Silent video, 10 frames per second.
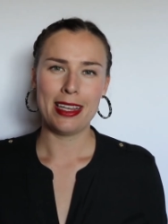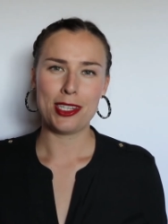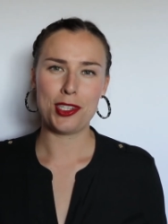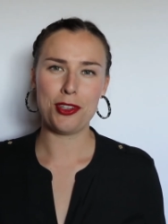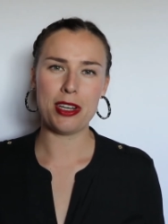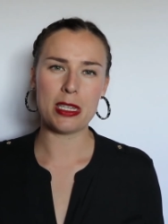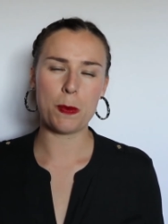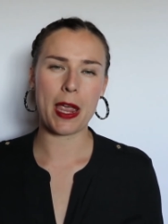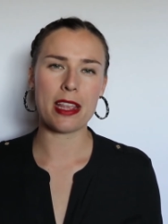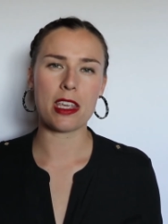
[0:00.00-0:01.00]
students
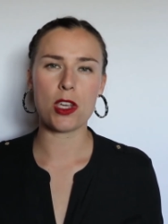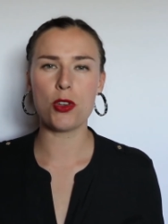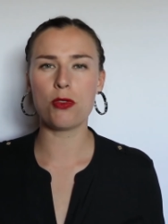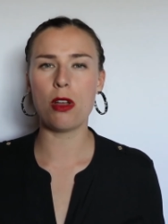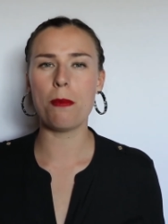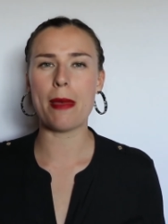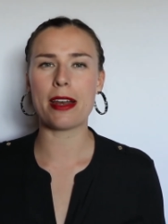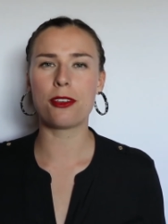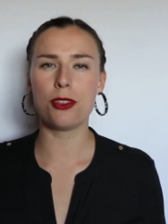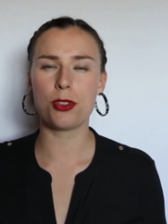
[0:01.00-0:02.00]
pay the usual
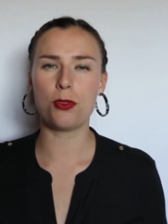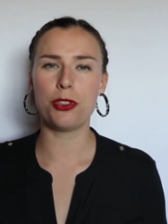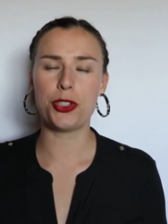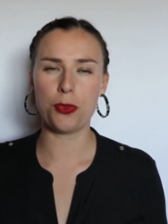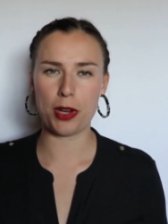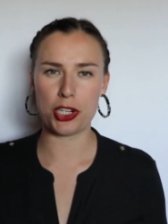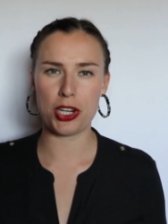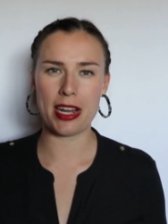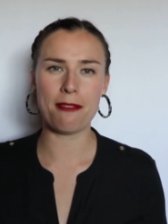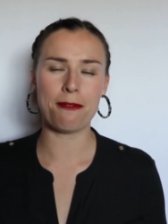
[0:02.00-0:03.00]
medical school
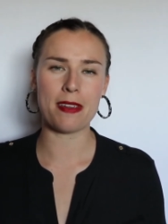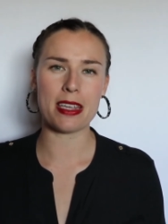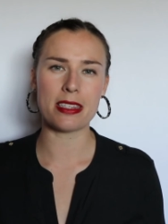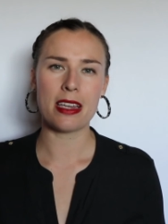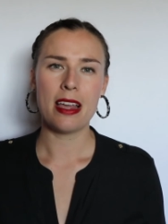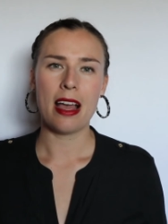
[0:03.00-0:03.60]
tuition and fees